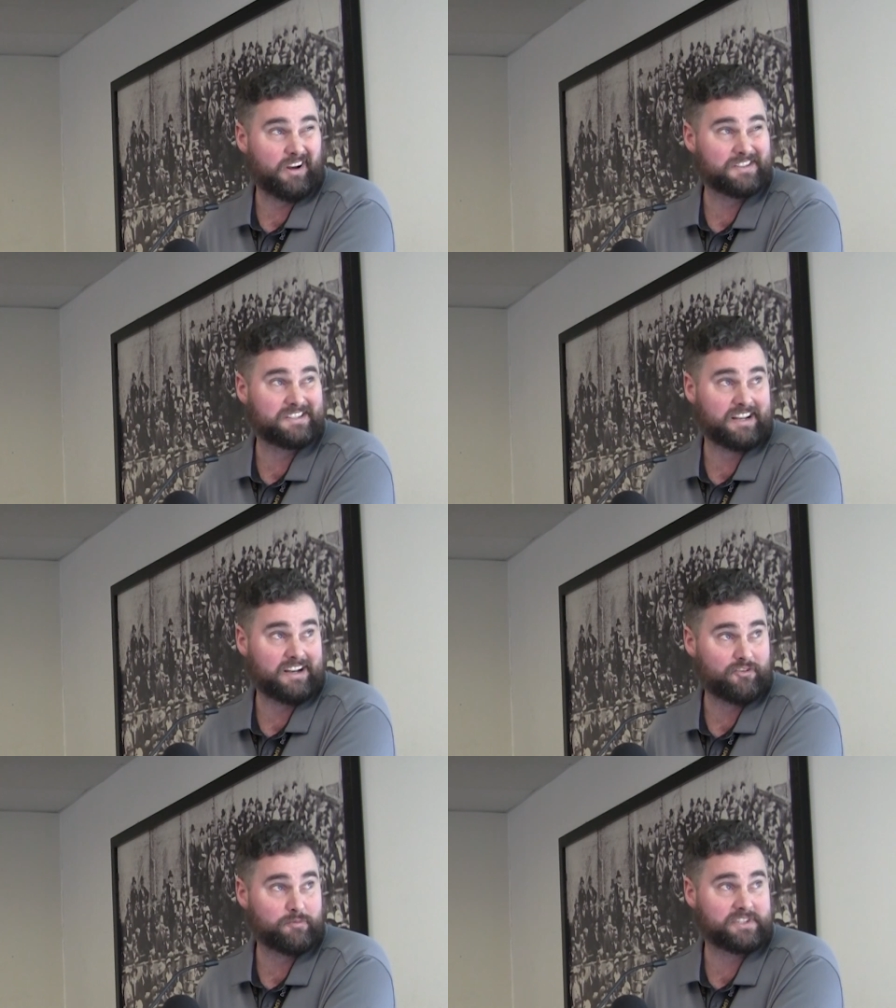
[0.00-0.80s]
I'd say
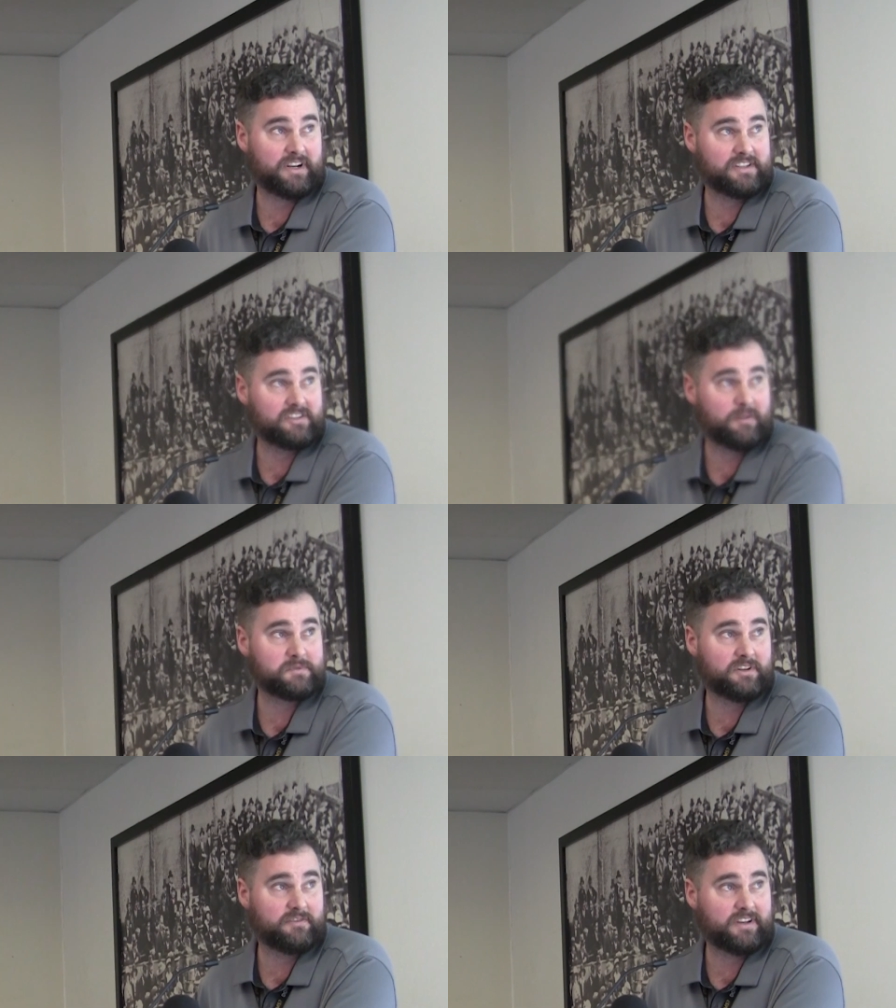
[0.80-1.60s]
100% of the
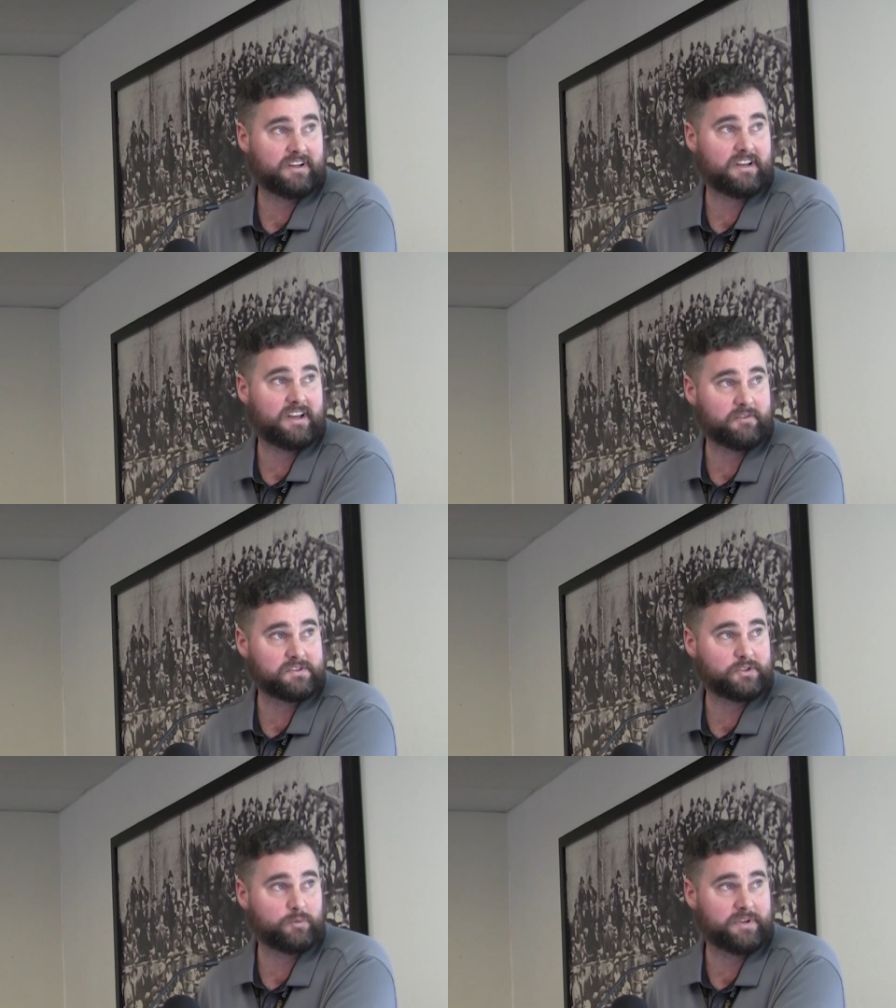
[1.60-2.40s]
time so far,
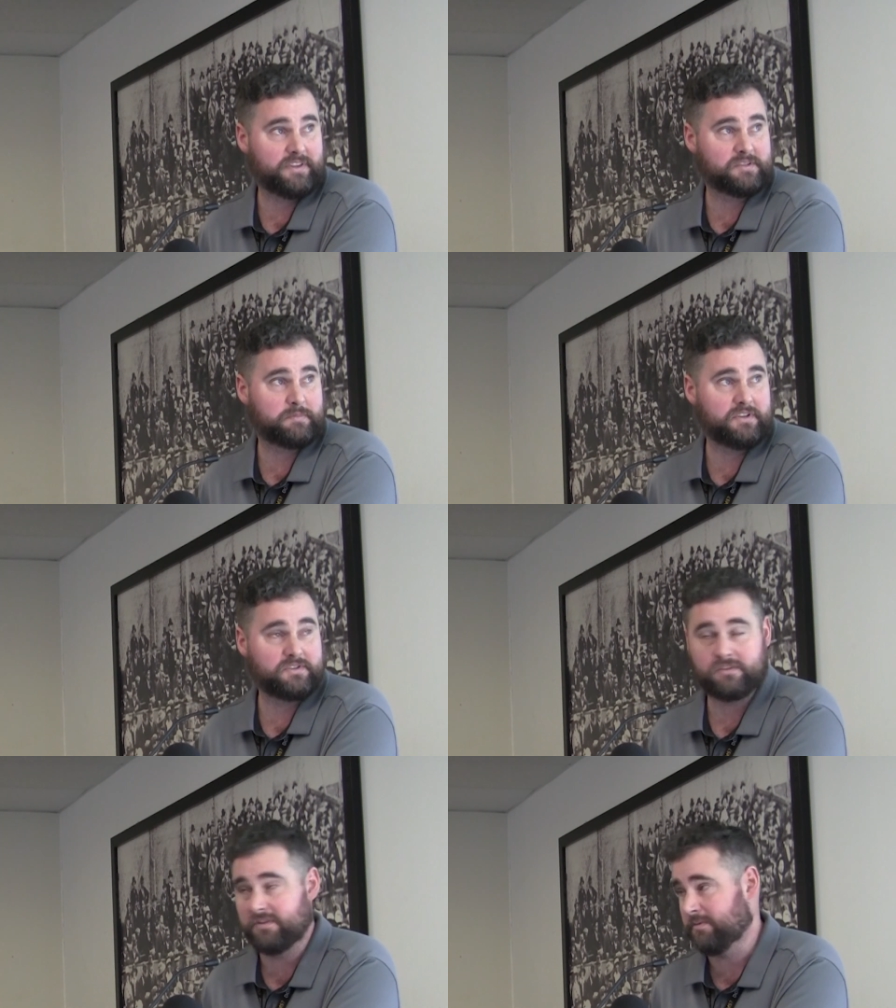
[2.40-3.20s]
every single pin that's been
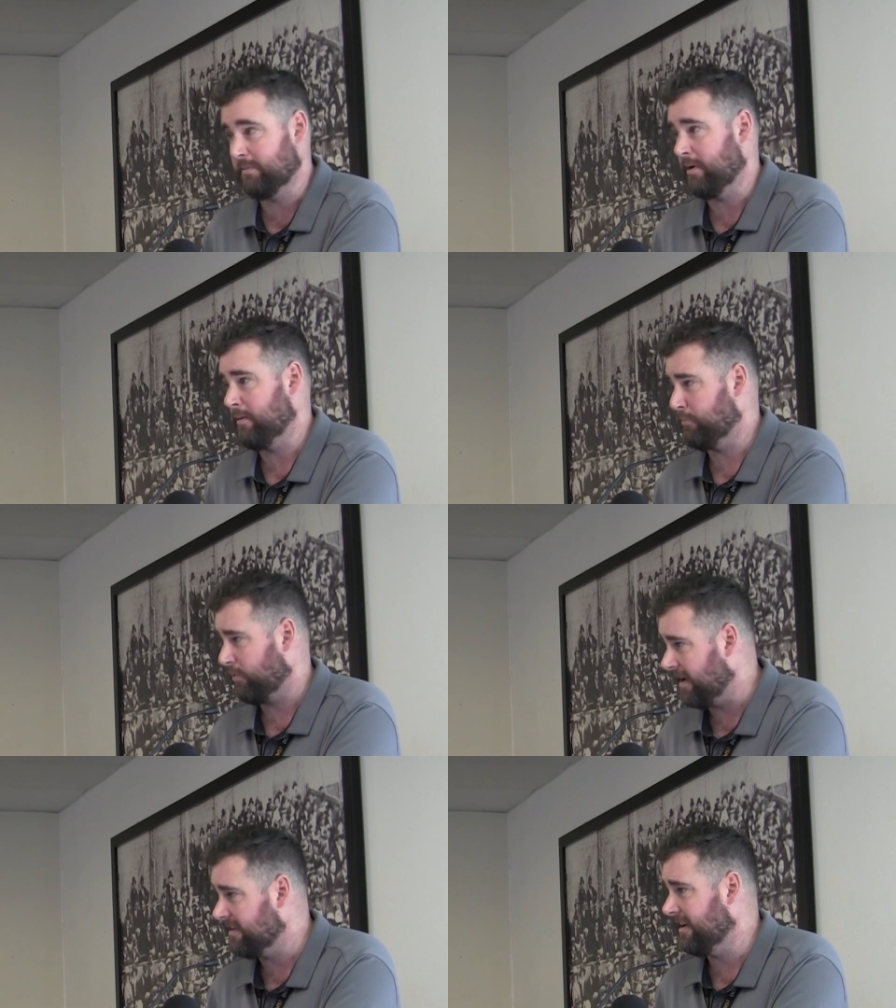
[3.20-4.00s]
issued is doing a
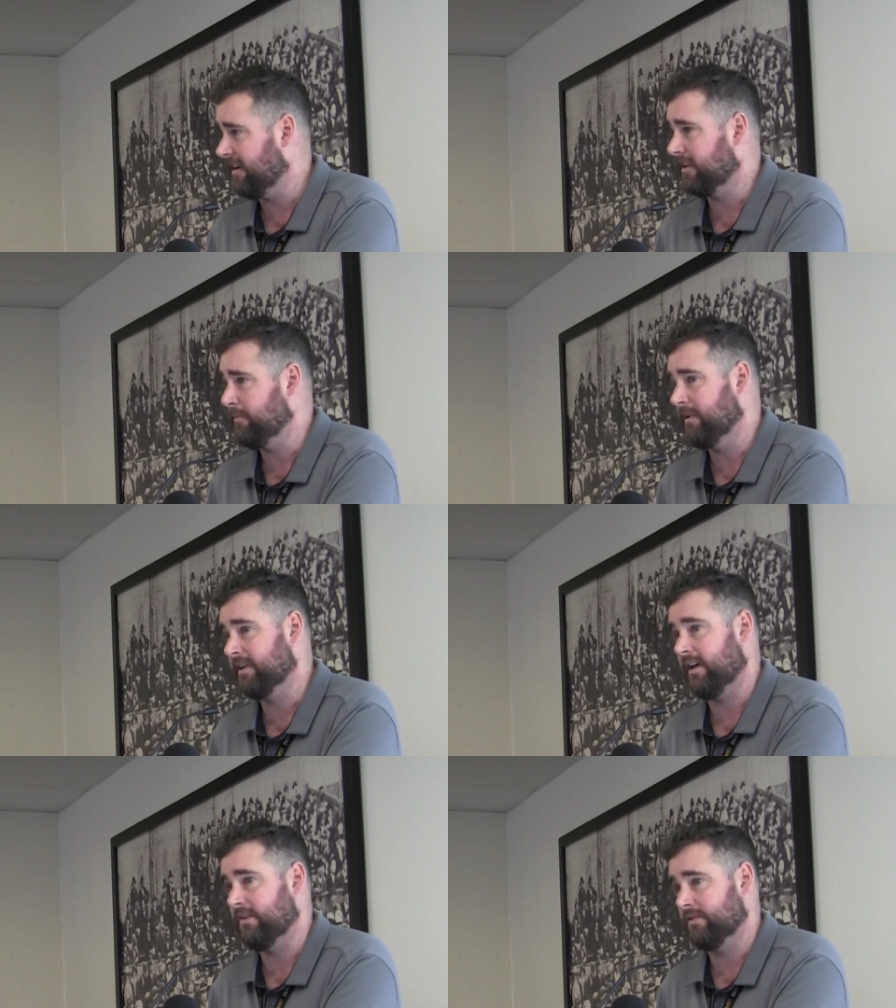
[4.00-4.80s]
breakdown in
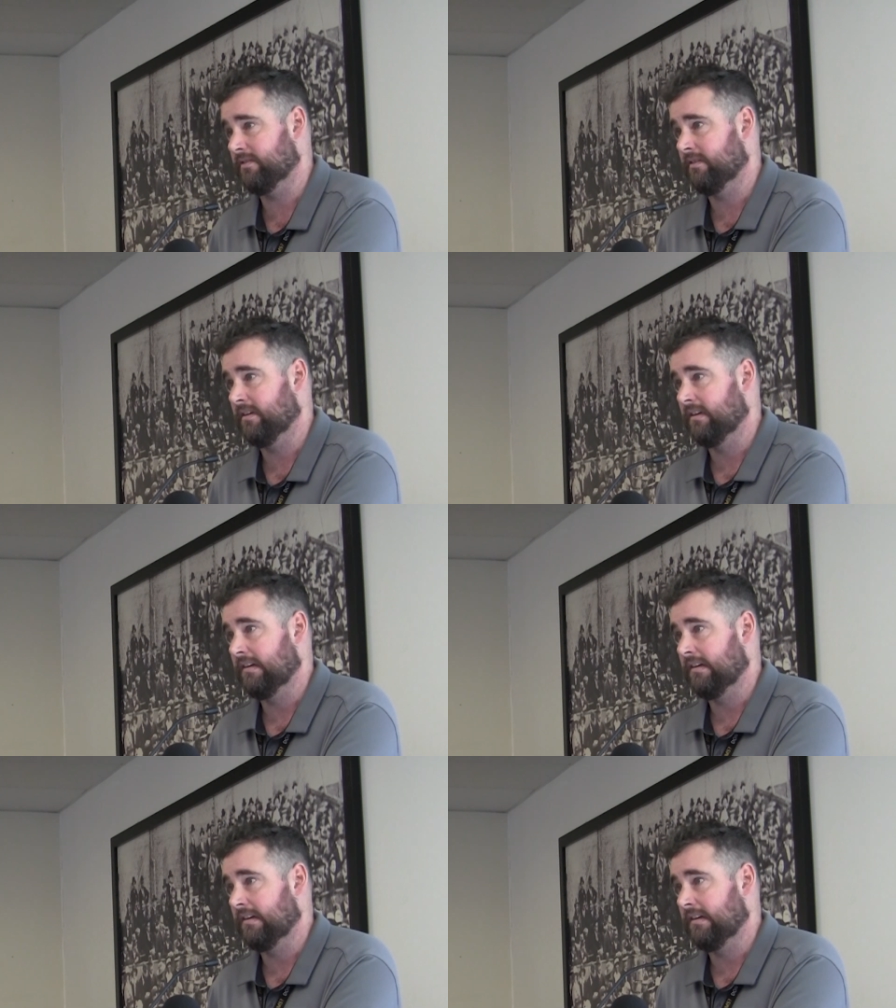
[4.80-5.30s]
communication.